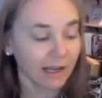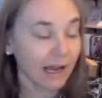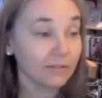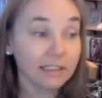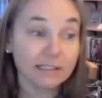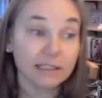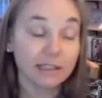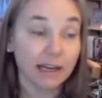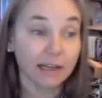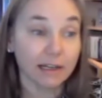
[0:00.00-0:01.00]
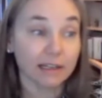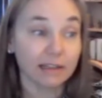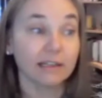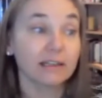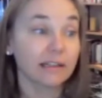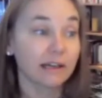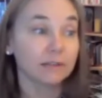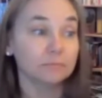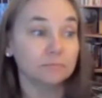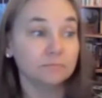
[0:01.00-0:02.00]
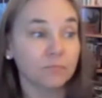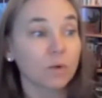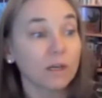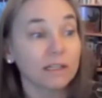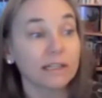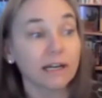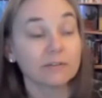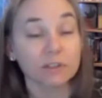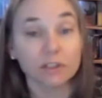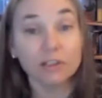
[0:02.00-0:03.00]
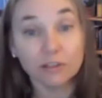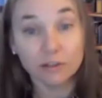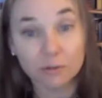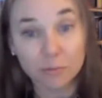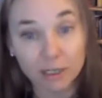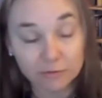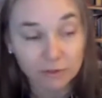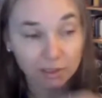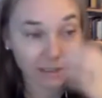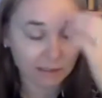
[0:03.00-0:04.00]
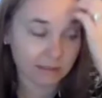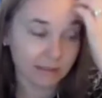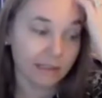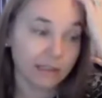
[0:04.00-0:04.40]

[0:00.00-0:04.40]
Having said that, I think that one thing I've learned through mindfulness